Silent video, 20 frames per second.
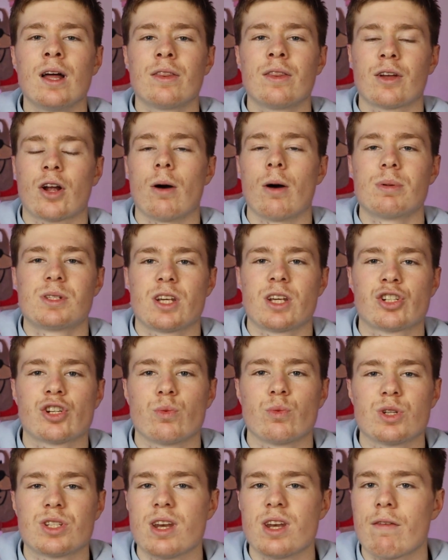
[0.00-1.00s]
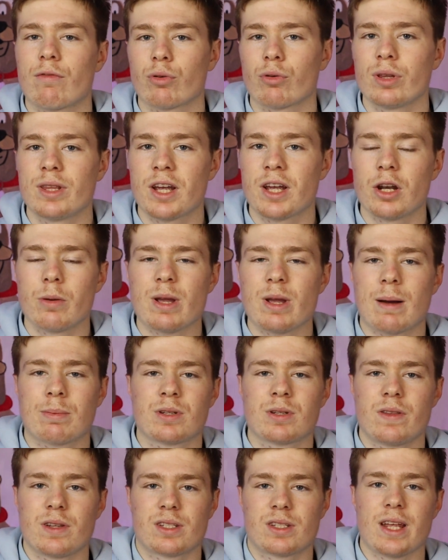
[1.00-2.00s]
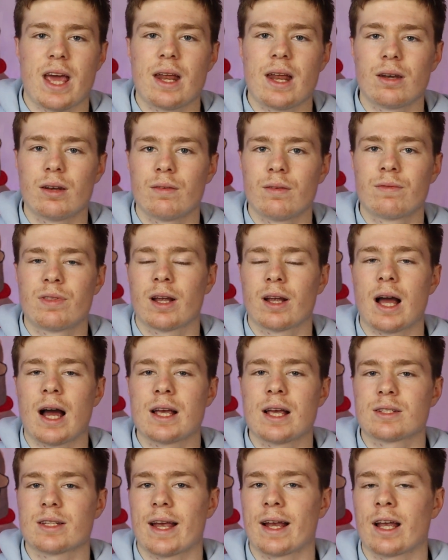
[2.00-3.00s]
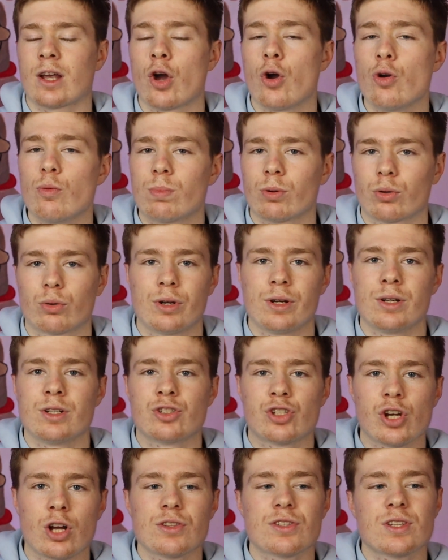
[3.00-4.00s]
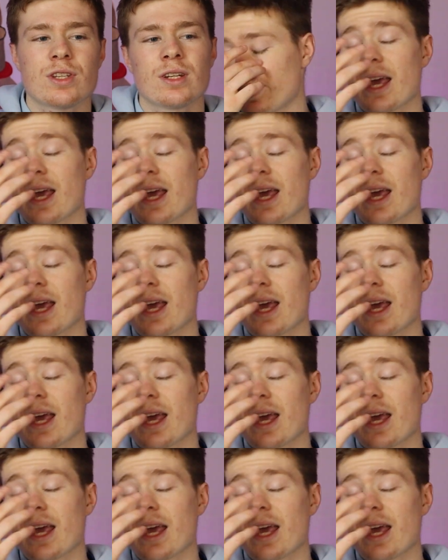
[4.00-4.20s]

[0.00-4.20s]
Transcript: the competition was never really going to be up to the standard of the guys like Cooper and Johnson.